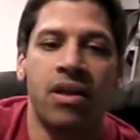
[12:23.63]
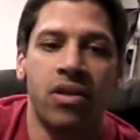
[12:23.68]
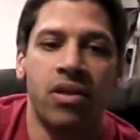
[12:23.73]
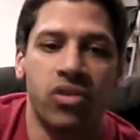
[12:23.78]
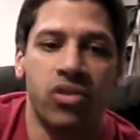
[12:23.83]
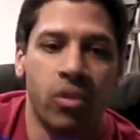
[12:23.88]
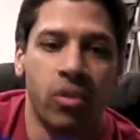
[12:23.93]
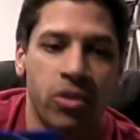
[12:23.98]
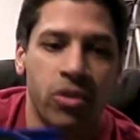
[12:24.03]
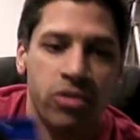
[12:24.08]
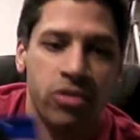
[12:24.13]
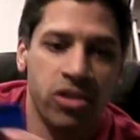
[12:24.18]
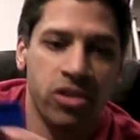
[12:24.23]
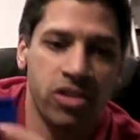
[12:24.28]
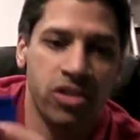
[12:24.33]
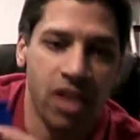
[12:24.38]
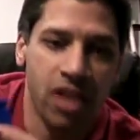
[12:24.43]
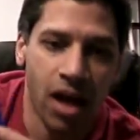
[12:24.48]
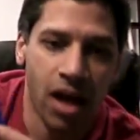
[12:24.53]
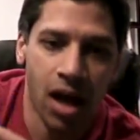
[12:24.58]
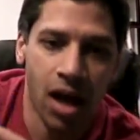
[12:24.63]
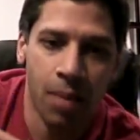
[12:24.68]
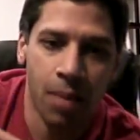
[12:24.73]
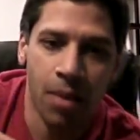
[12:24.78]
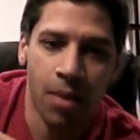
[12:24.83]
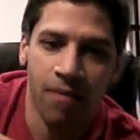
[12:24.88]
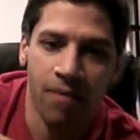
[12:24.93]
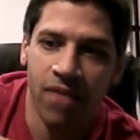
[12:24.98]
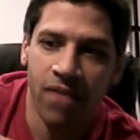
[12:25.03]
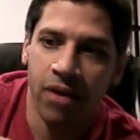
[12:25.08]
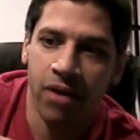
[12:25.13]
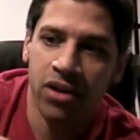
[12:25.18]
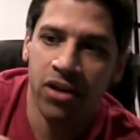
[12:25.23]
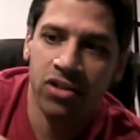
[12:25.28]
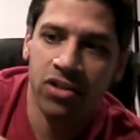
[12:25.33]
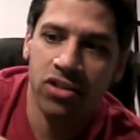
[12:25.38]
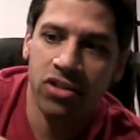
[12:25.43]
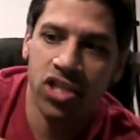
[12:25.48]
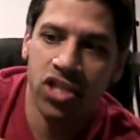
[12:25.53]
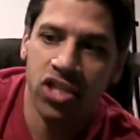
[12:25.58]
So it uses a
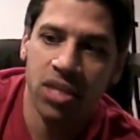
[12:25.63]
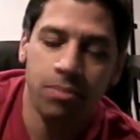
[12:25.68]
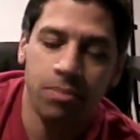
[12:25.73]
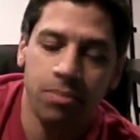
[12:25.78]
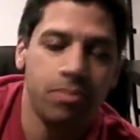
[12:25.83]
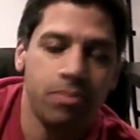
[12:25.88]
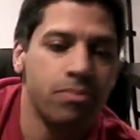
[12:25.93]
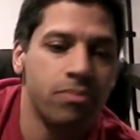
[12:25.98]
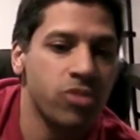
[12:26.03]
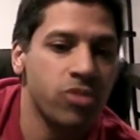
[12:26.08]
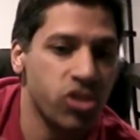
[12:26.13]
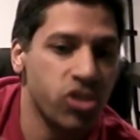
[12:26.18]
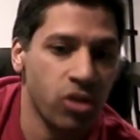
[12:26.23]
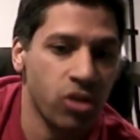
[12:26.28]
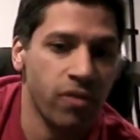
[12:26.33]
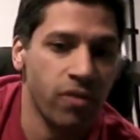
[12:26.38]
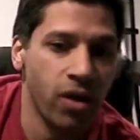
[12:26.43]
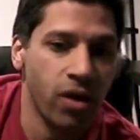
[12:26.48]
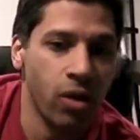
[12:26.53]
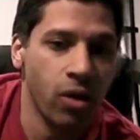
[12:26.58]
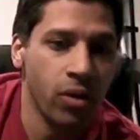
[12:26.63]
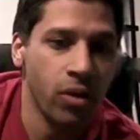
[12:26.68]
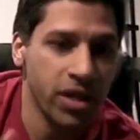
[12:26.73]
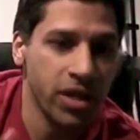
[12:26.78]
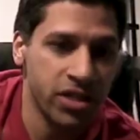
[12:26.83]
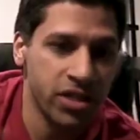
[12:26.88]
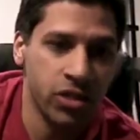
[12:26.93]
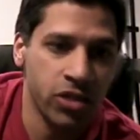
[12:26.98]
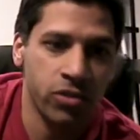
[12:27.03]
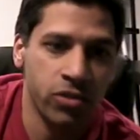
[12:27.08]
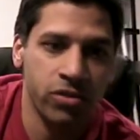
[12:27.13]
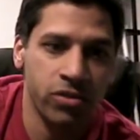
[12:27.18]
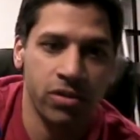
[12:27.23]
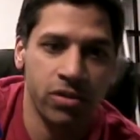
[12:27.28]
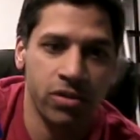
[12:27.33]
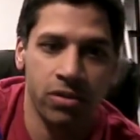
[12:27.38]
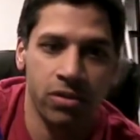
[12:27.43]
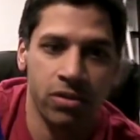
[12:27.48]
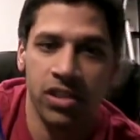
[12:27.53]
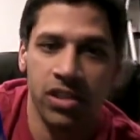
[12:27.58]
very cheap servo,
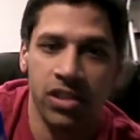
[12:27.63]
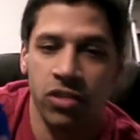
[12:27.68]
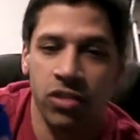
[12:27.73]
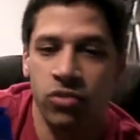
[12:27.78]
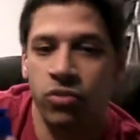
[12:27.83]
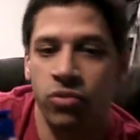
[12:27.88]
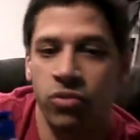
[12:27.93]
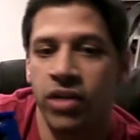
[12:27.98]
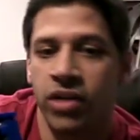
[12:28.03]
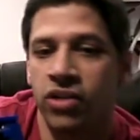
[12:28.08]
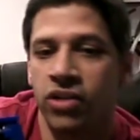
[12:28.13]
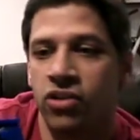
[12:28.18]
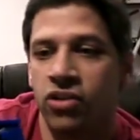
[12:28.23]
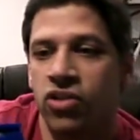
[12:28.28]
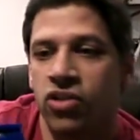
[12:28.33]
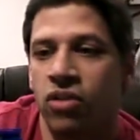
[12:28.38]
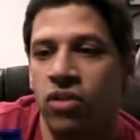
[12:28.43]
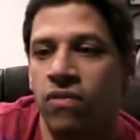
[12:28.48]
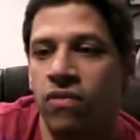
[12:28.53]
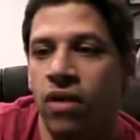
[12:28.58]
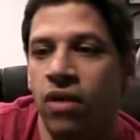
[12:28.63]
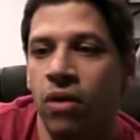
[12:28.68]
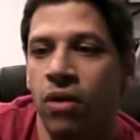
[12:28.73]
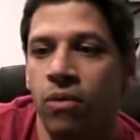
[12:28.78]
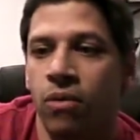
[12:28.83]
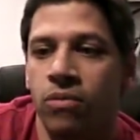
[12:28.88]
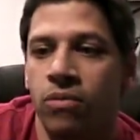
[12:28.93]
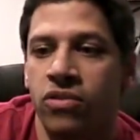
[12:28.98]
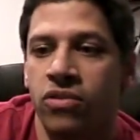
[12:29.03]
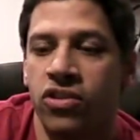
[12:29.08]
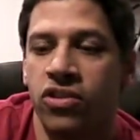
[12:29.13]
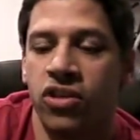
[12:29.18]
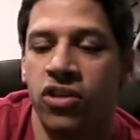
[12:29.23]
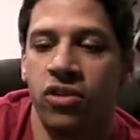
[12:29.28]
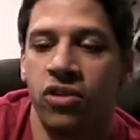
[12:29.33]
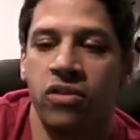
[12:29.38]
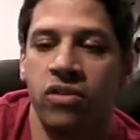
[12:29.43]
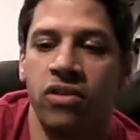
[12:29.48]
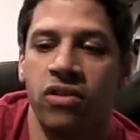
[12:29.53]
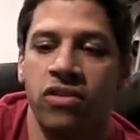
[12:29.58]
continuous rotation servo, to
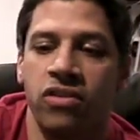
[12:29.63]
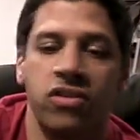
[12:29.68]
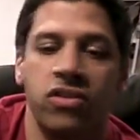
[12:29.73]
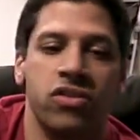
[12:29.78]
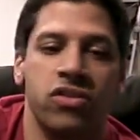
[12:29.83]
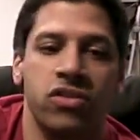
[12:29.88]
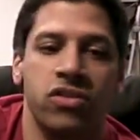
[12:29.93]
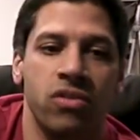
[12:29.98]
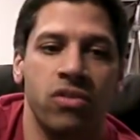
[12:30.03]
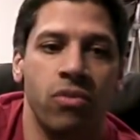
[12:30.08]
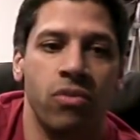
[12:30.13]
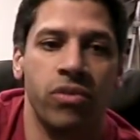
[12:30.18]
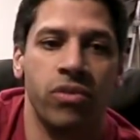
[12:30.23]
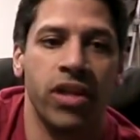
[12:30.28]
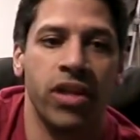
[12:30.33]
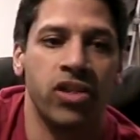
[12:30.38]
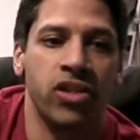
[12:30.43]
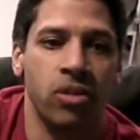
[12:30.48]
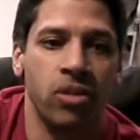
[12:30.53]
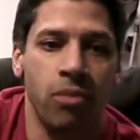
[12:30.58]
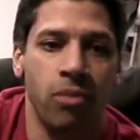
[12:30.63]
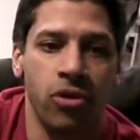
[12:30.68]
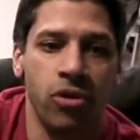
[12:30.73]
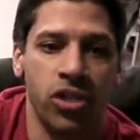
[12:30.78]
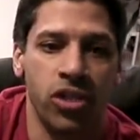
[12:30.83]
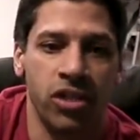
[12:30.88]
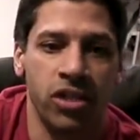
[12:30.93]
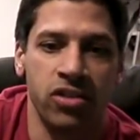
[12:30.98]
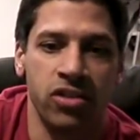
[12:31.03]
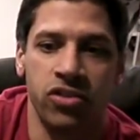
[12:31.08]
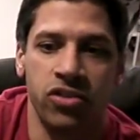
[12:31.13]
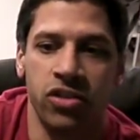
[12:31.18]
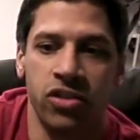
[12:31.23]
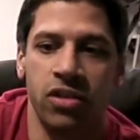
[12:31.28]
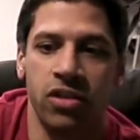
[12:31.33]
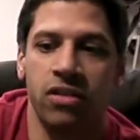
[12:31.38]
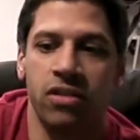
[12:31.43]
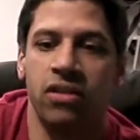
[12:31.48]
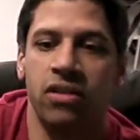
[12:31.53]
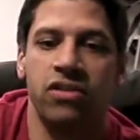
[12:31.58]
turn this rotational motion into
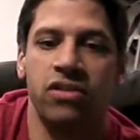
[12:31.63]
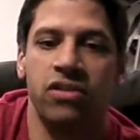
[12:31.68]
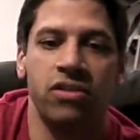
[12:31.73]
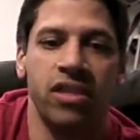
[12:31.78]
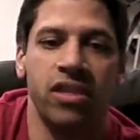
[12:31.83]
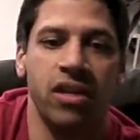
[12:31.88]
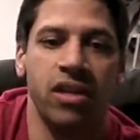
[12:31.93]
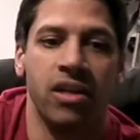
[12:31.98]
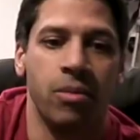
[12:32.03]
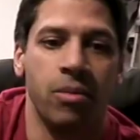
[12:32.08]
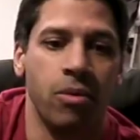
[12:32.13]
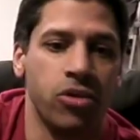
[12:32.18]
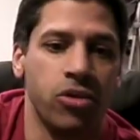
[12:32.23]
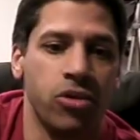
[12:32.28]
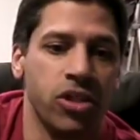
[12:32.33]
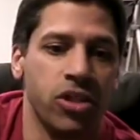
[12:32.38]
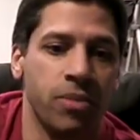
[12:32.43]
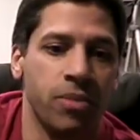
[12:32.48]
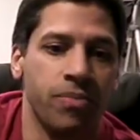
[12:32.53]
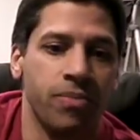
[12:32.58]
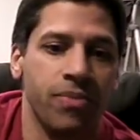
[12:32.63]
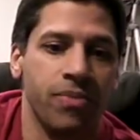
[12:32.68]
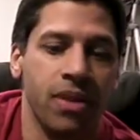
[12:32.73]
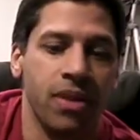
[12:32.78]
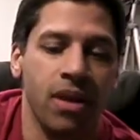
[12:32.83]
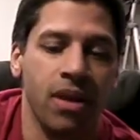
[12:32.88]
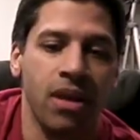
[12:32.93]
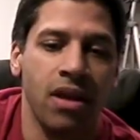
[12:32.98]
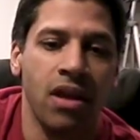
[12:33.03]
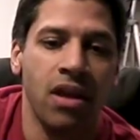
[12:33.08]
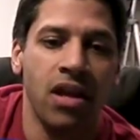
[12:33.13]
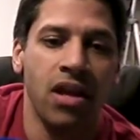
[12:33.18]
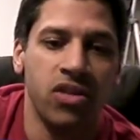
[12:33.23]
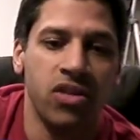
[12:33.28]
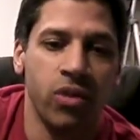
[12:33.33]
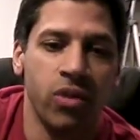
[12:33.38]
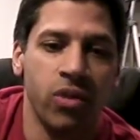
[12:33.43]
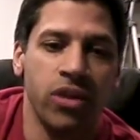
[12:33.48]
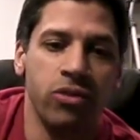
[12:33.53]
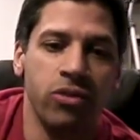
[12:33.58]
linear motion.
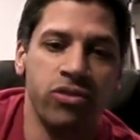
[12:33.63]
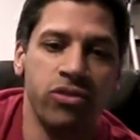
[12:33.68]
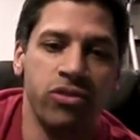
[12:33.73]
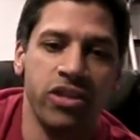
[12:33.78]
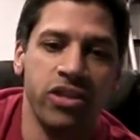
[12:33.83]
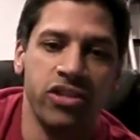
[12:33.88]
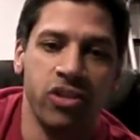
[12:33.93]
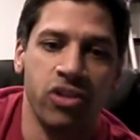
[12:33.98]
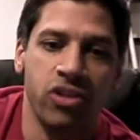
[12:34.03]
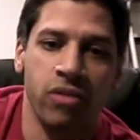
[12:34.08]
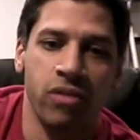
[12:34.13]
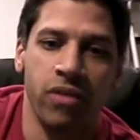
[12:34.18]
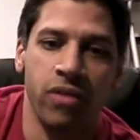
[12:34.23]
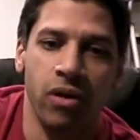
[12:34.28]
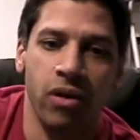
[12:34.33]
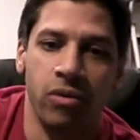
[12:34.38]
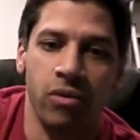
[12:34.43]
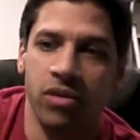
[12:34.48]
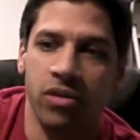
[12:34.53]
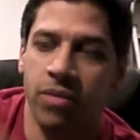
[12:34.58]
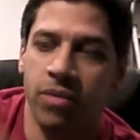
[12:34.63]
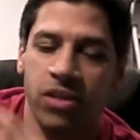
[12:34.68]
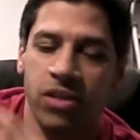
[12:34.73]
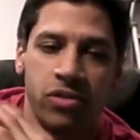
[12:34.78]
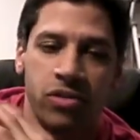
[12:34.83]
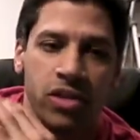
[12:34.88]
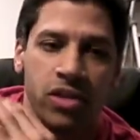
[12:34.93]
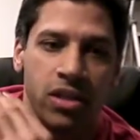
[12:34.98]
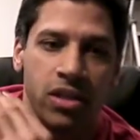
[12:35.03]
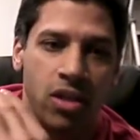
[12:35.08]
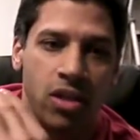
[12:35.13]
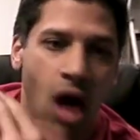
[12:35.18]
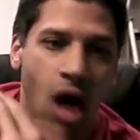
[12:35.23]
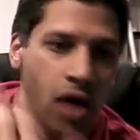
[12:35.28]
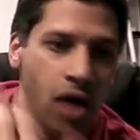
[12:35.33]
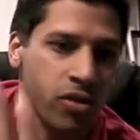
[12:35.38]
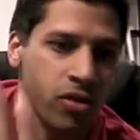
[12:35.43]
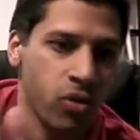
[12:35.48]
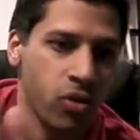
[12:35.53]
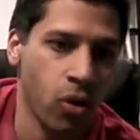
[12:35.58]
So I use this servo to basically
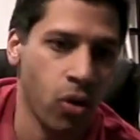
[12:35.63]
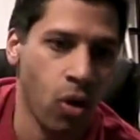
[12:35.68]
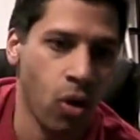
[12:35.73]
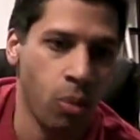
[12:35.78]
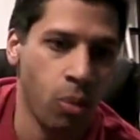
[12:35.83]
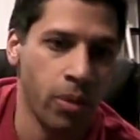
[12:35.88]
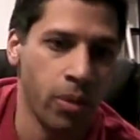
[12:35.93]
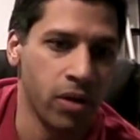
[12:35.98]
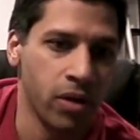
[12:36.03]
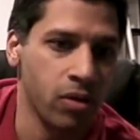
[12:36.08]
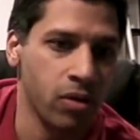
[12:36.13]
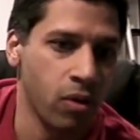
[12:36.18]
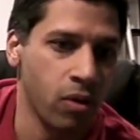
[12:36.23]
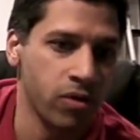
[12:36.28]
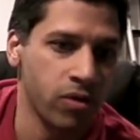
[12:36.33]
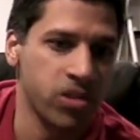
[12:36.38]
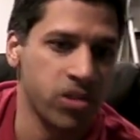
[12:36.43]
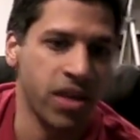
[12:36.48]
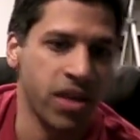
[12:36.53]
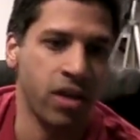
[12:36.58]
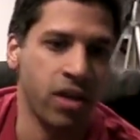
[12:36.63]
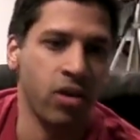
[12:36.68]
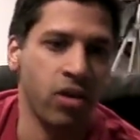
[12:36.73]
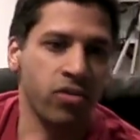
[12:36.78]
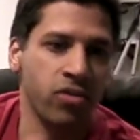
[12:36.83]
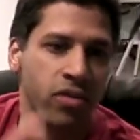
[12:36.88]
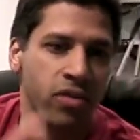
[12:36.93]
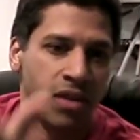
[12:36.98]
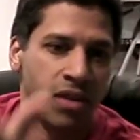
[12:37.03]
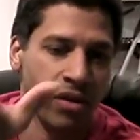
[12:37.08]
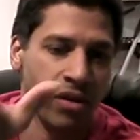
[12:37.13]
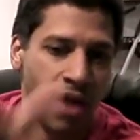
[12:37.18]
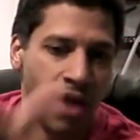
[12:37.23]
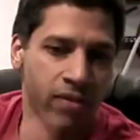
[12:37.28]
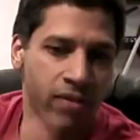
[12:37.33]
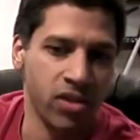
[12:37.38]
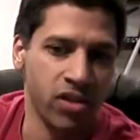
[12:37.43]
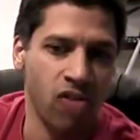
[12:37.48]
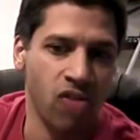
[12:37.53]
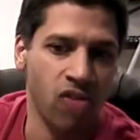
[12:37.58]
knock the door open over center, so then the
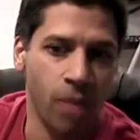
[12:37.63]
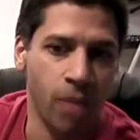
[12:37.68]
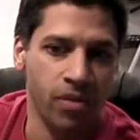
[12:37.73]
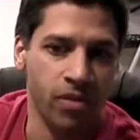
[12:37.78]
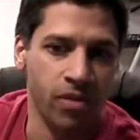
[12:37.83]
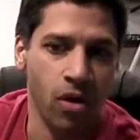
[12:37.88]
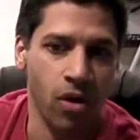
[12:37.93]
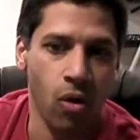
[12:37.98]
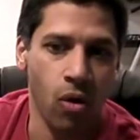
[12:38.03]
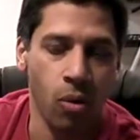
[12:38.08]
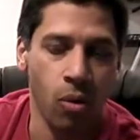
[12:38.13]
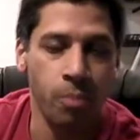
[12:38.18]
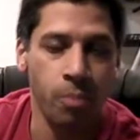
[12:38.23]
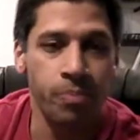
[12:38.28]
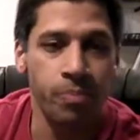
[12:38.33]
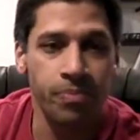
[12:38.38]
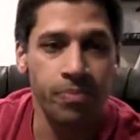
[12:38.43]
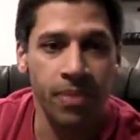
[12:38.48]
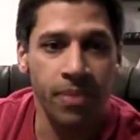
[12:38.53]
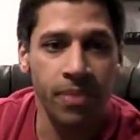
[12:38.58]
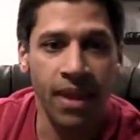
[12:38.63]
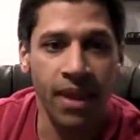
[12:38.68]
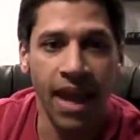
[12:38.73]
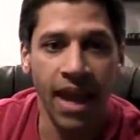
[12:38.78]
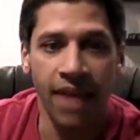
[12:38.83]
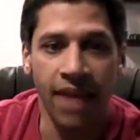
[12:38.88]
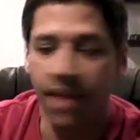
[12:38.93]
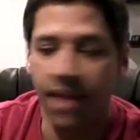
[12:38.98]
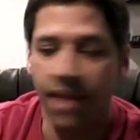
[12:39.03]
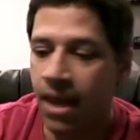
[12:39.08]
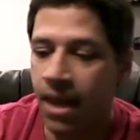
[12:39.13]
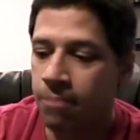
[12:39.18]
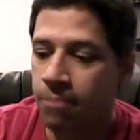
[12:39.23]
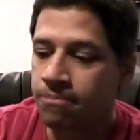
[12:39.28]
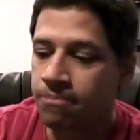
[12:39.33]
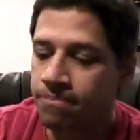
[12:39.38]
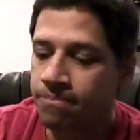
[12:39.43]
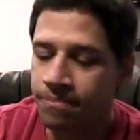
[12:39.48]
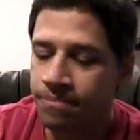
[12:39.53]
gravity drops it home. And then